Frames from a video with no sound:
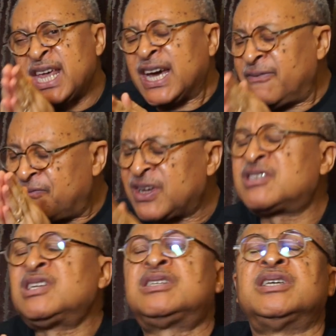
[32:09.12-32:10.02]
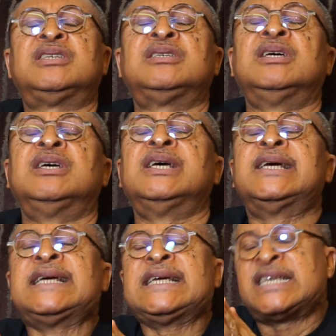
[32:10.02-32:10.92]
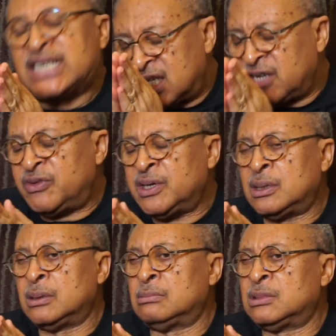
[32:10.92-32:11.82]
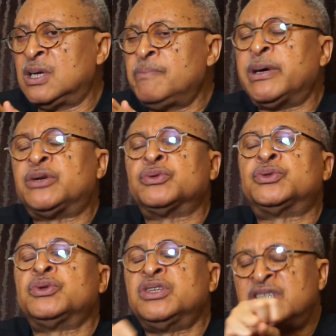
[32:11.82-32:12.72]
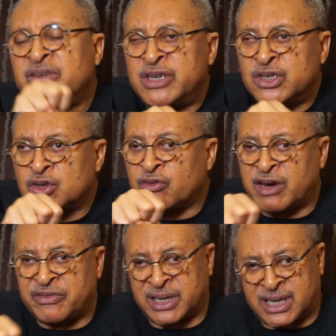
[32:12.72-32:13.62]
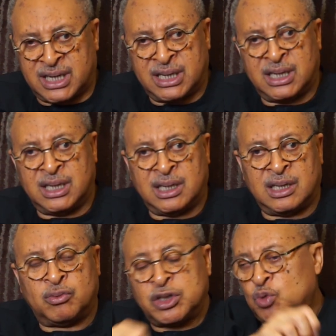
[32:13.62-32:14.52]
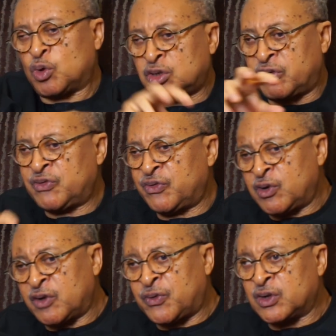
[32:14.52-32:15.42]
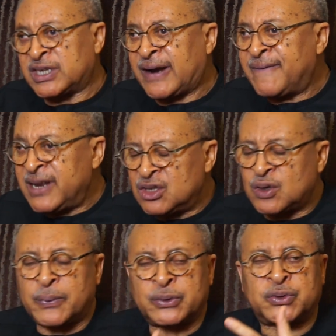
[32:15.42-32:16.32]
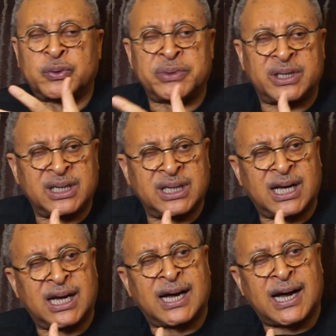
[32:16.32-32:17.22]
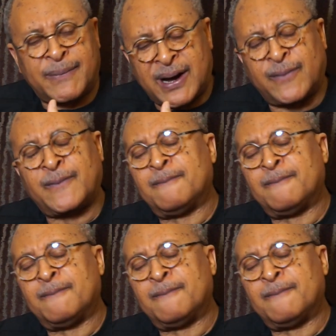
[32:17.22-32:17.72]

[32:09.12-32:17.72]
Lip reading: can facilitate giving impetus to the savings of Africa, which is what sovereign wealth funds are really supposed to be about.